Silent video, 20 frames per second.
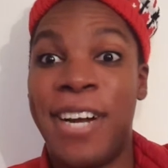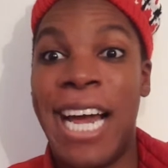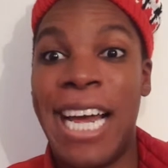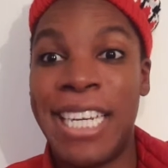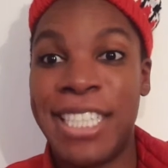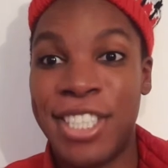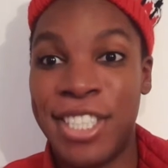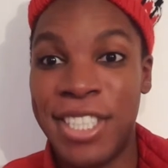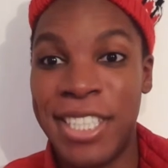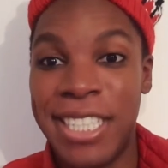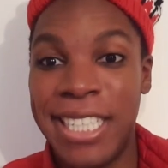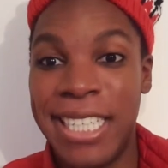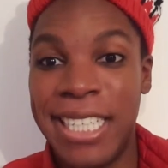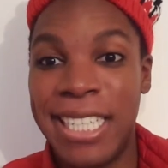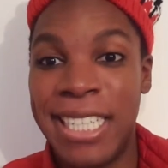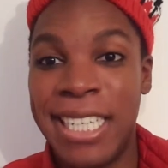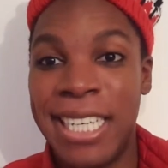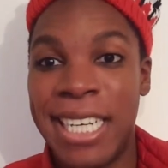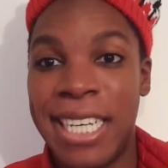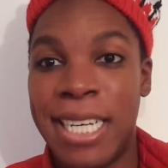
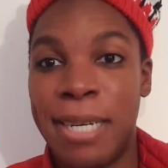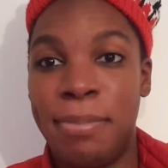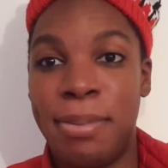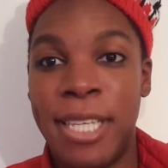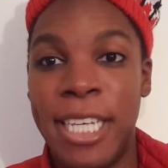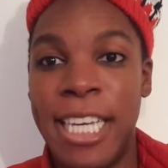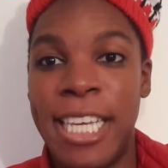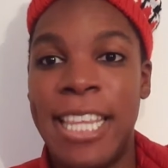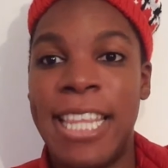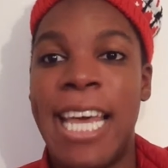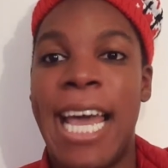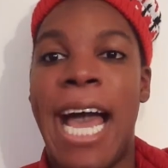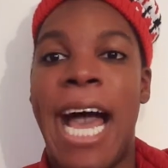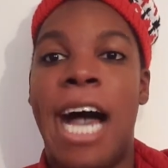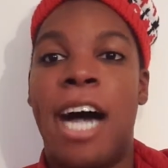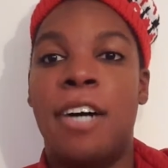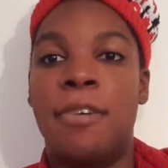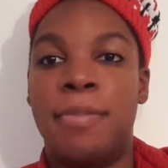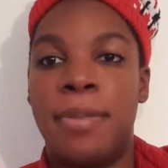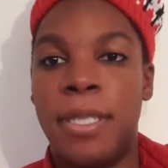actually completing the
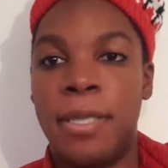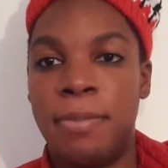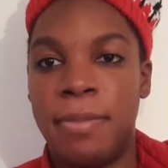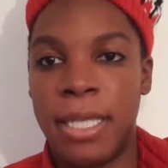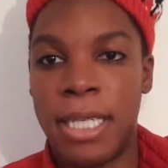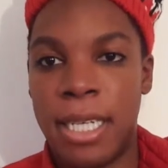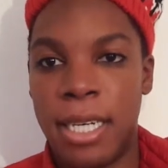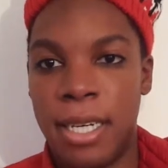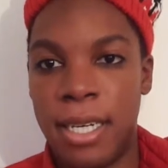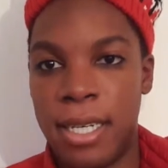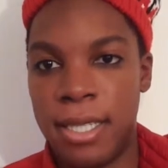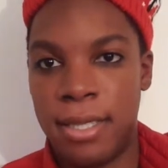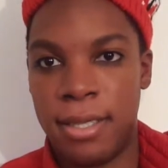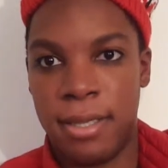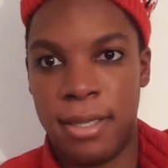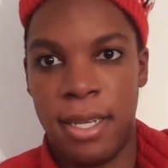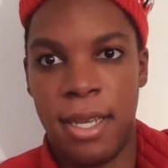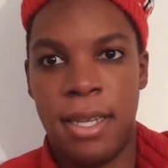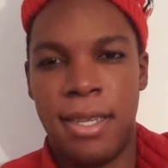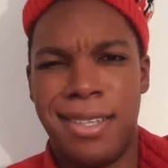album,
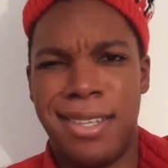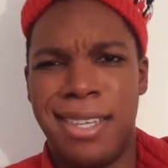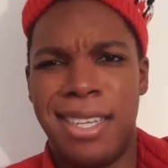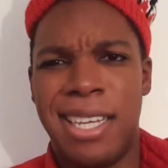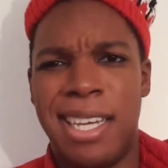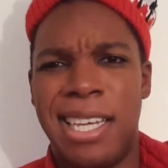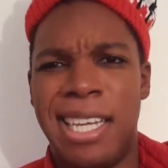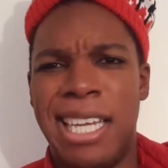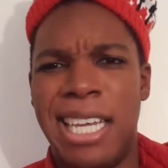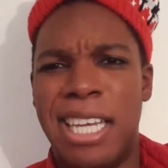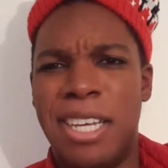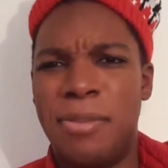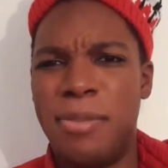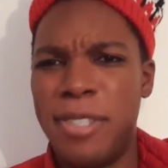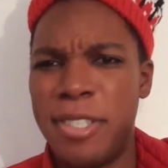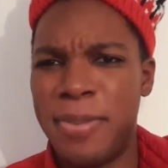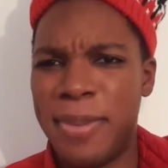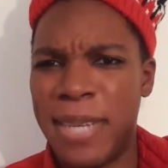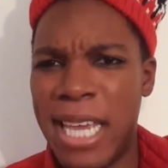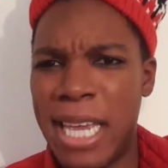because it
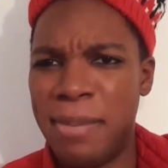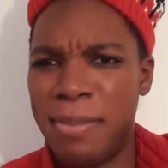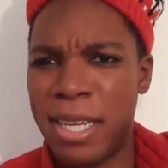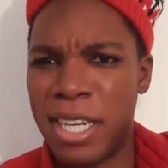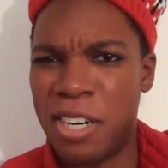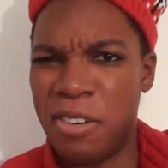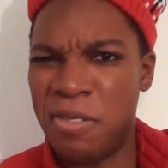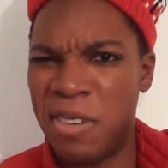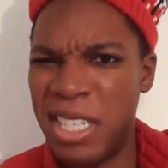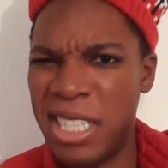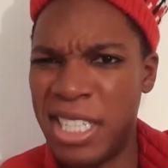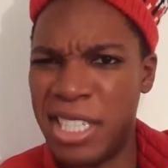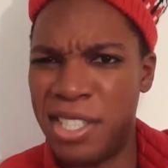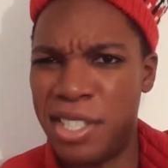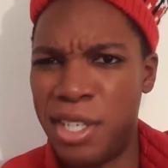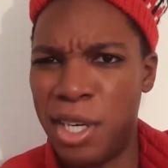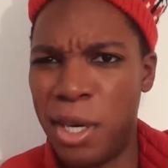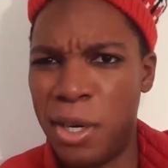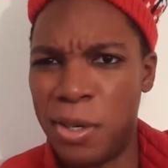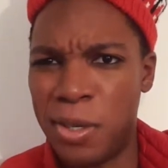almost became like a running
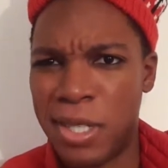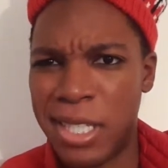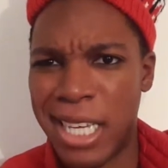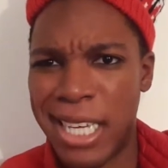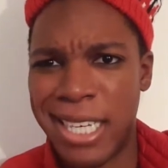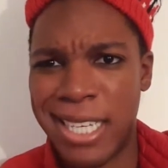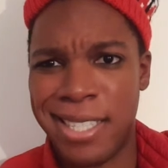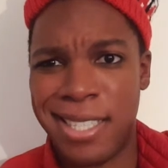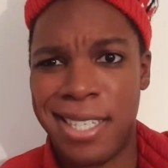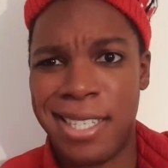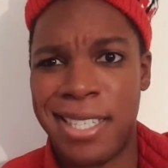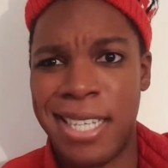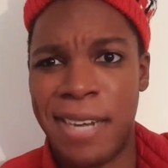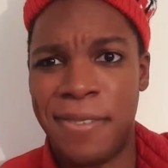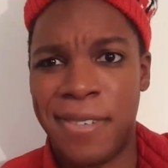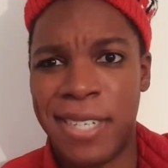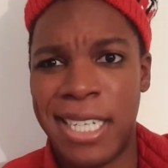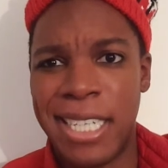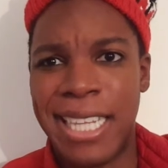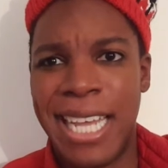joke. Like, is this
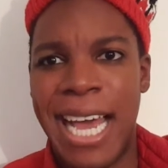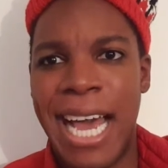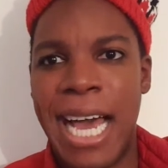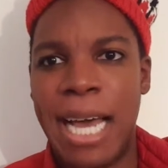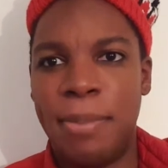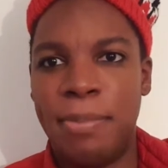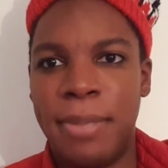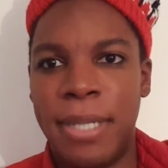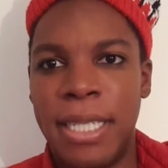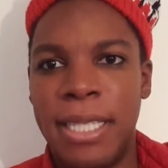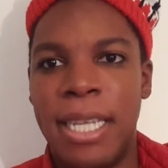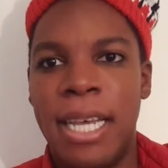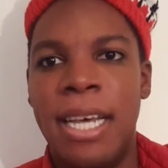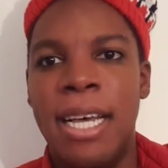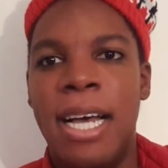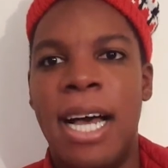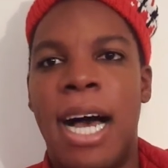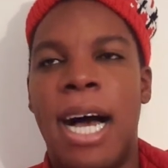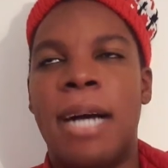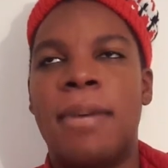ever going to happen?
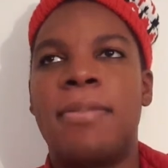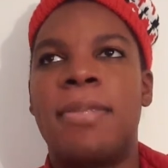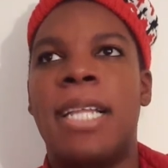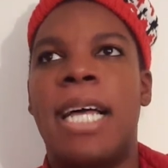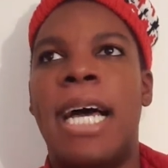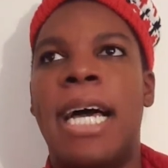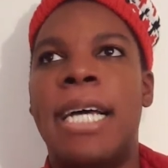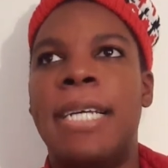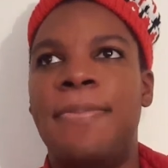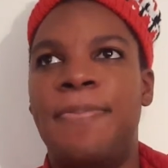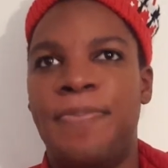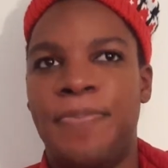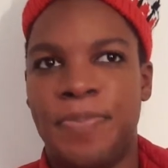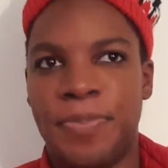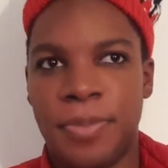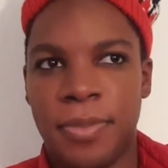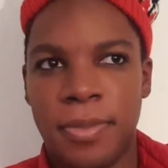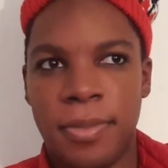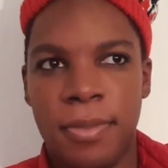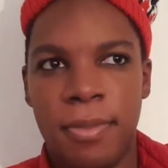I'm glad
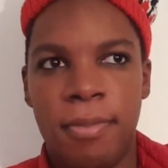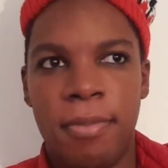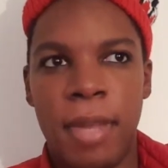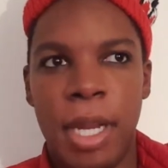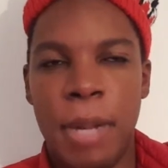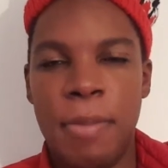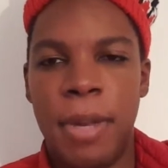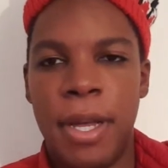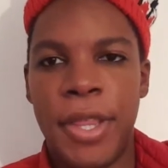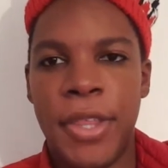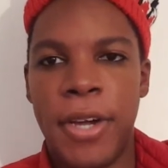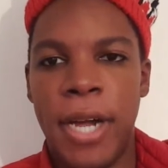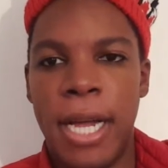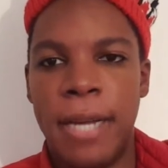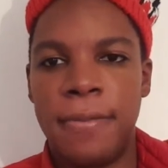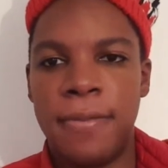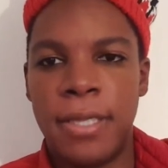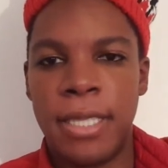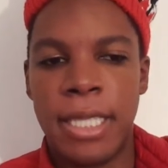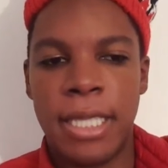Mother
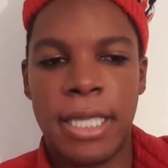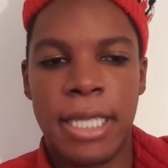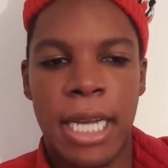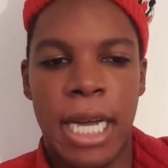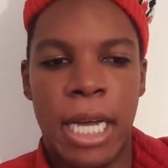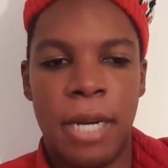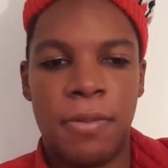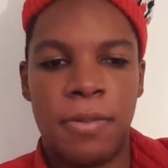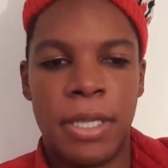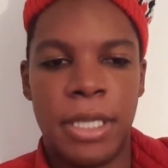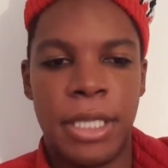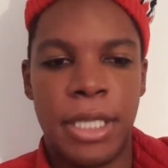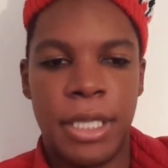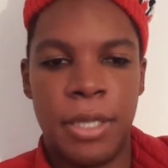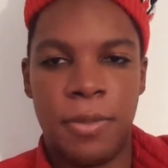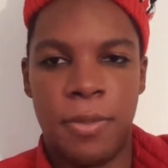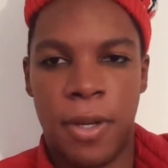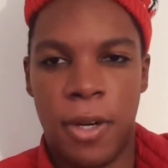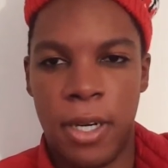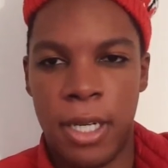Evelyn got what she
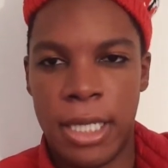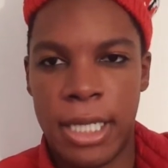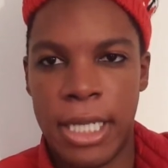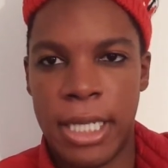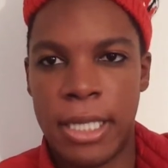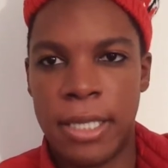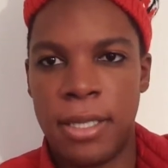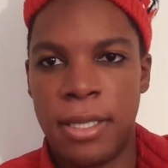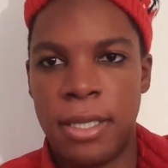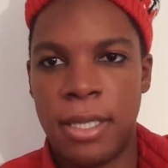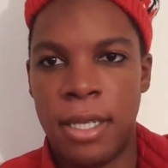wanted